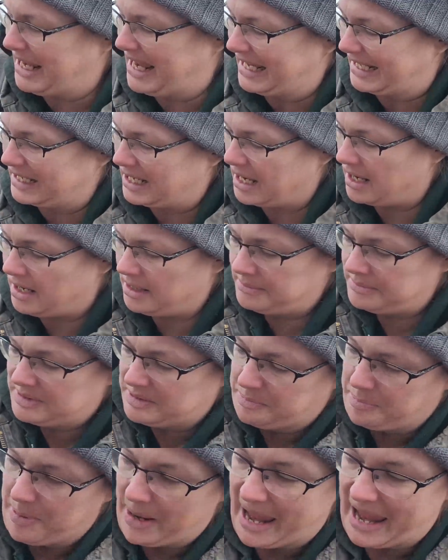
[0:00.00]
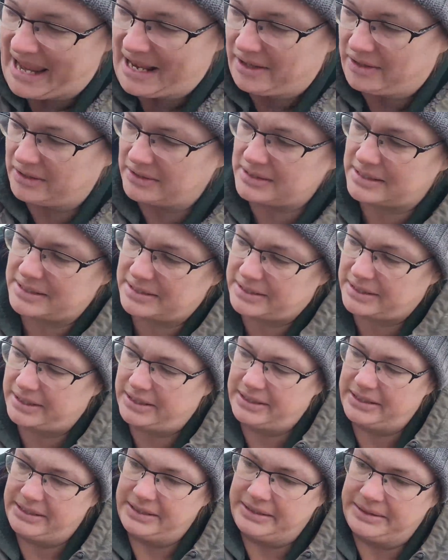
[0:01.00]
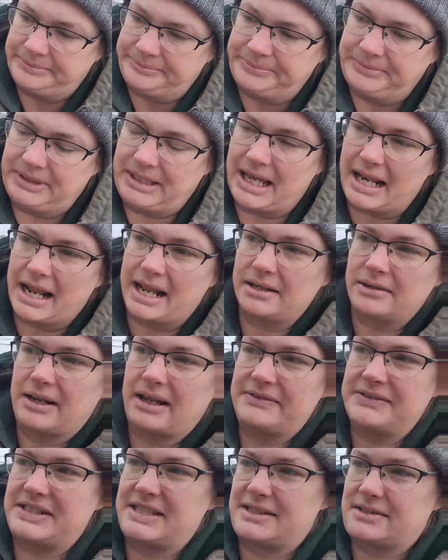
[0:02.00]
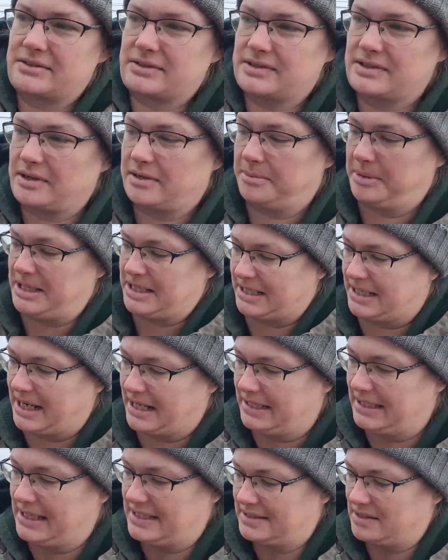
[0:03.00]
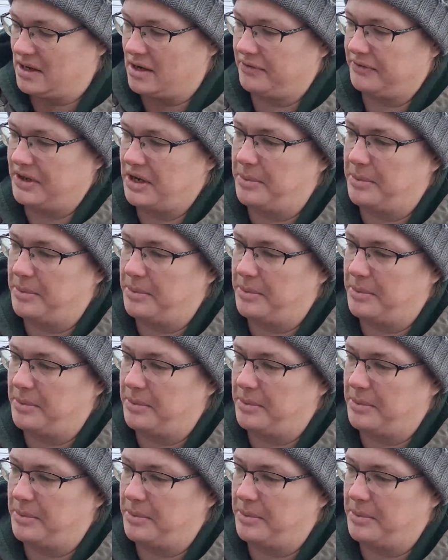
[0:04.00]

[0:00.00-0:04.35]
it comes baled, and I don't have scissors on me to cut these off.